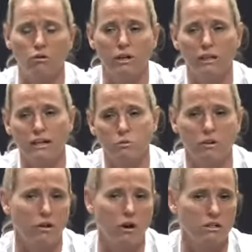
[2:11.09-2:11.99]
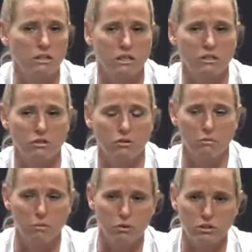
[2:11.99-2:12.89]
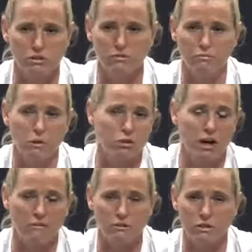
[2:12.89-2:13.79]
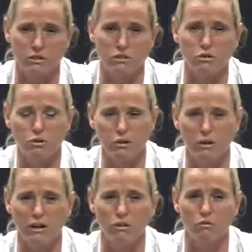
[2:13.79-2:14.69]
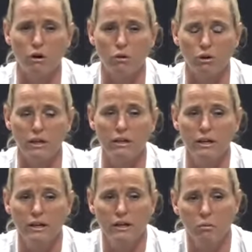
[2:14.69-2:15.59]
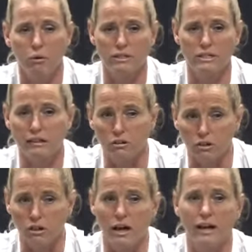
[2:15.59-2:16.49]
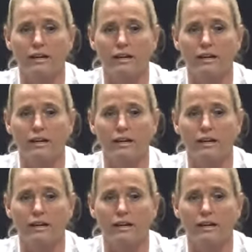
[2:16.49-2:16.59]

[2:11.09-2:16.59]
And that's one of the hardest things to do in most conferences is who can win on the road and what does that look like?